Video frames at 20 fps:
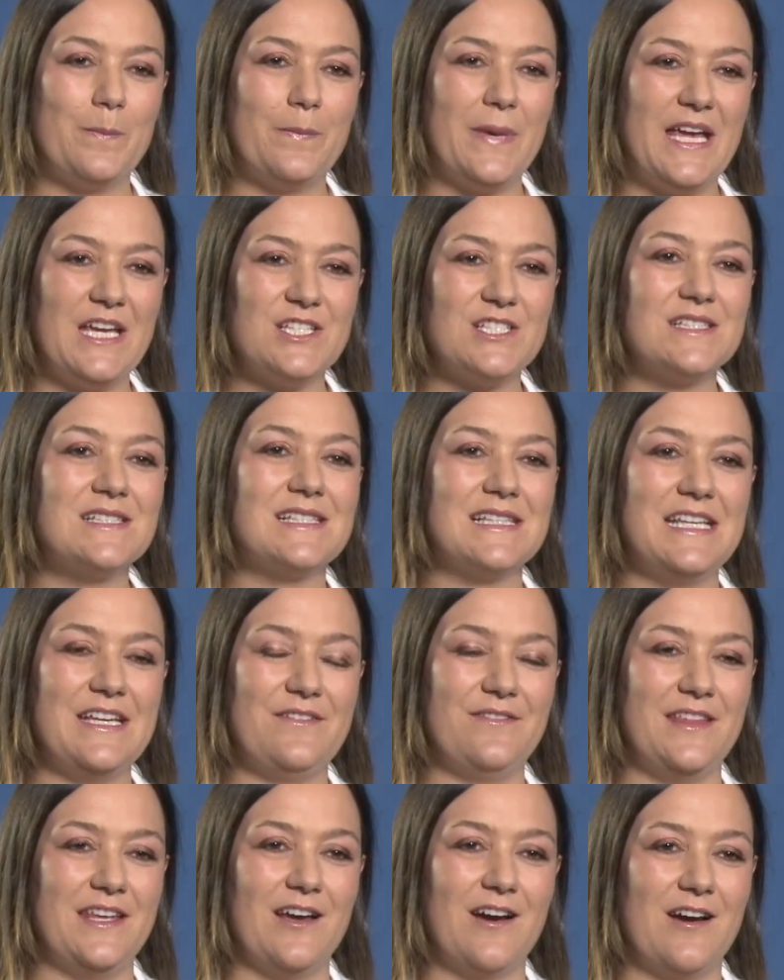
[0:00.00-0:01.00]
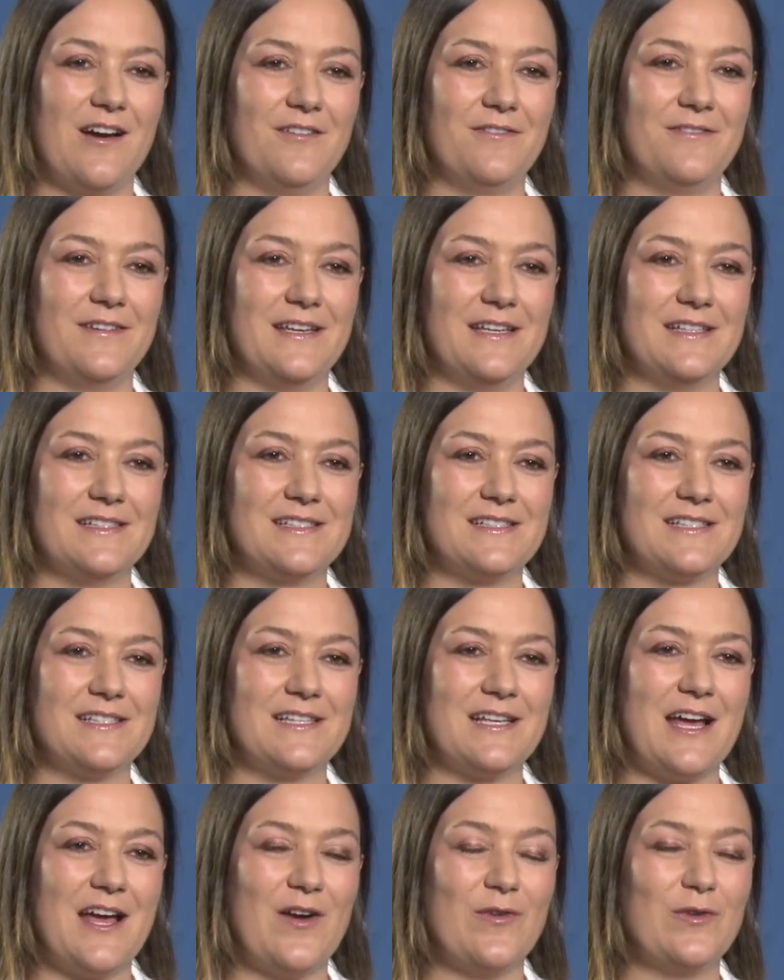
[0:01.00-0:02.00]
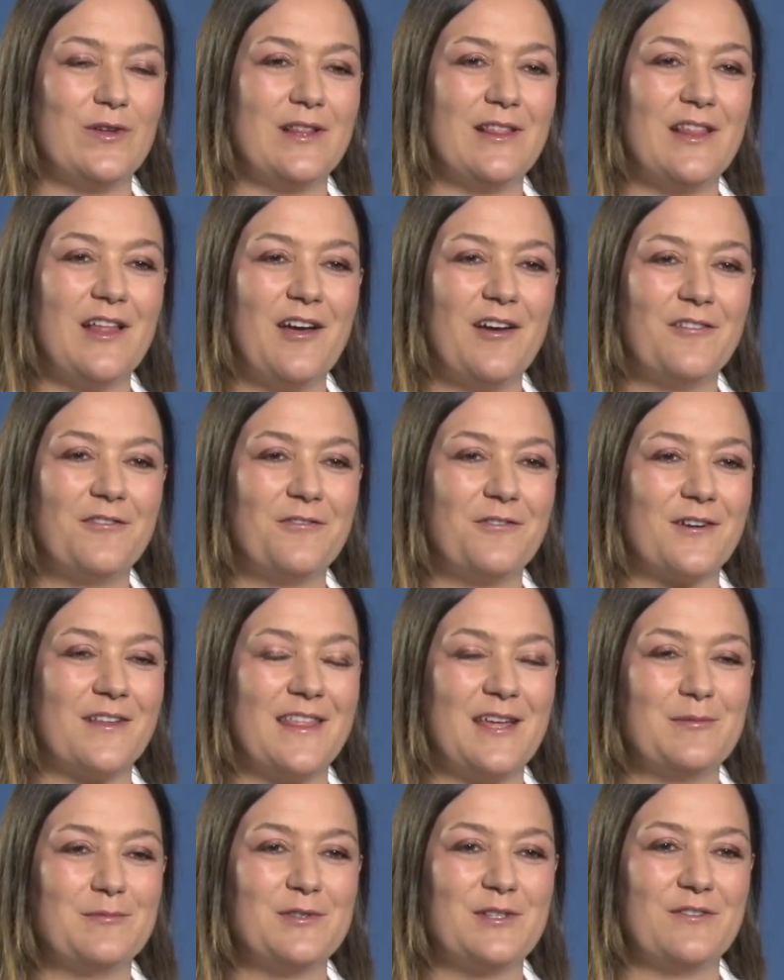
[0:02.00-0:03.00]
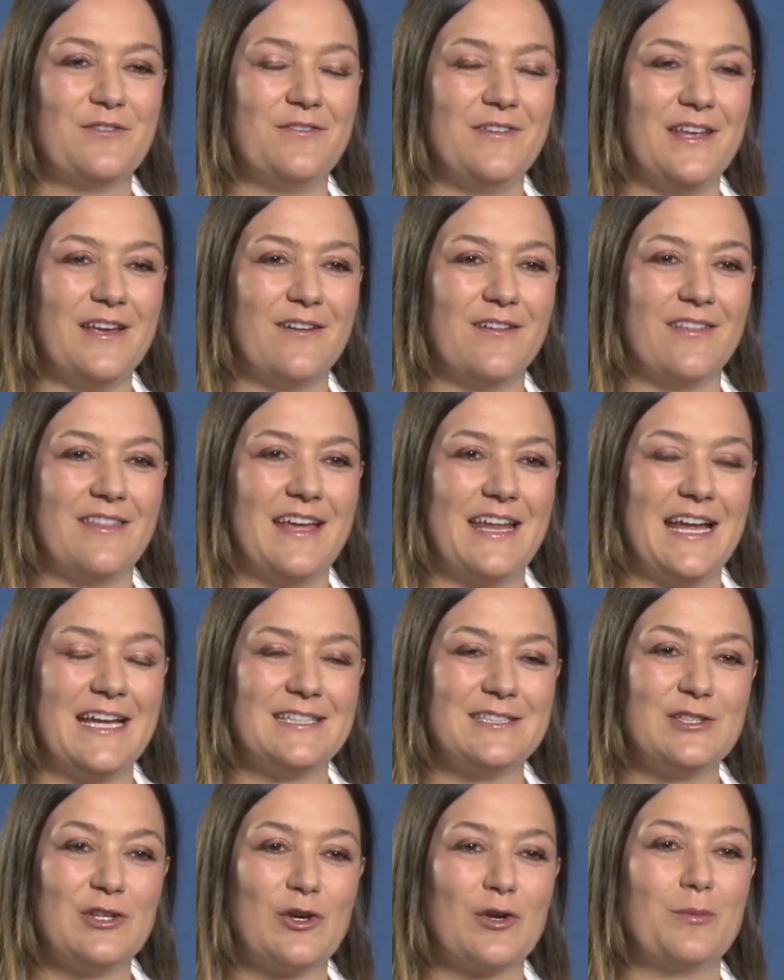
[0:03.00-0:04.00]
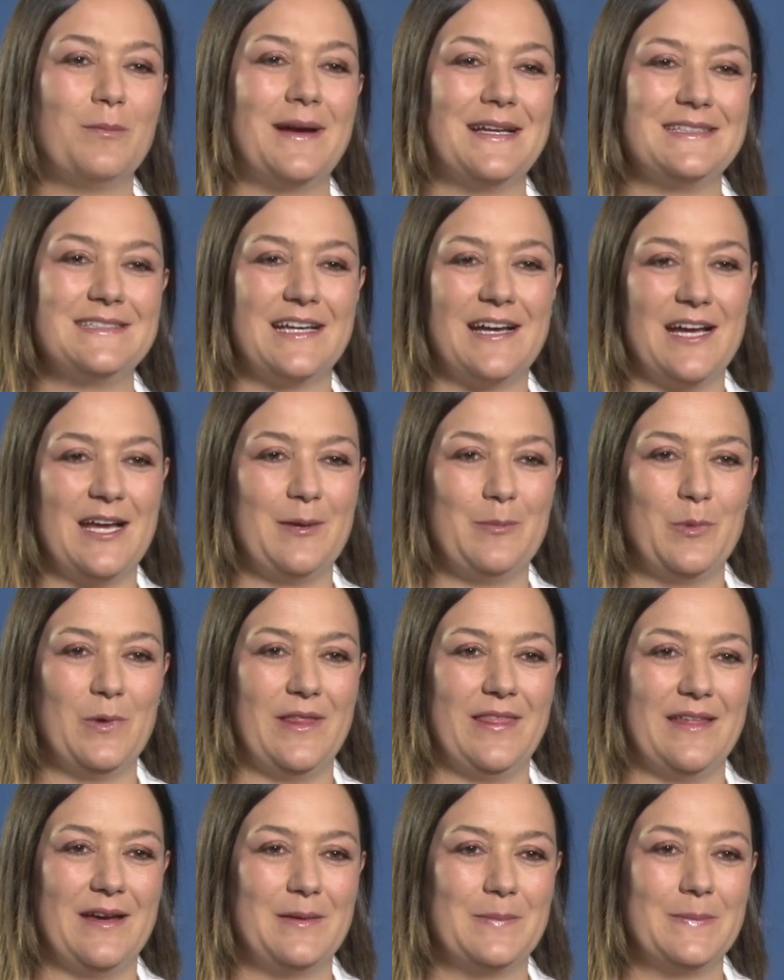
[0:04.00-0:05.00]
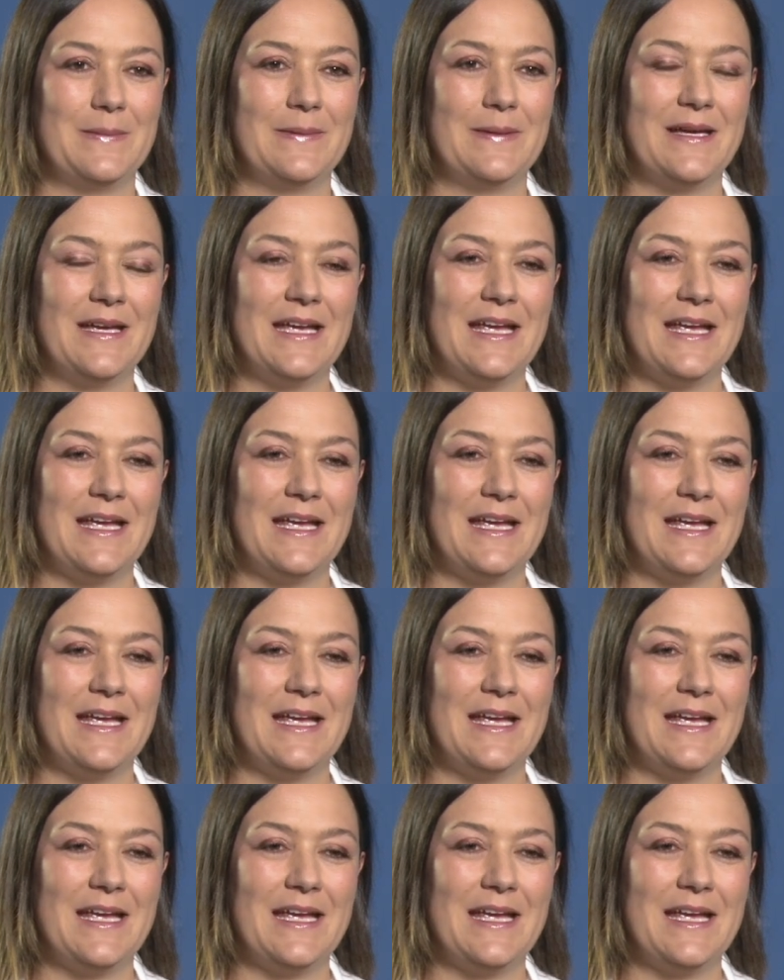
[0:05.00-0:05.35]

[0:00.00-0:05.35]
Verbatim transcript: Patients leave the office. I would love for them to feel that I took my time with them.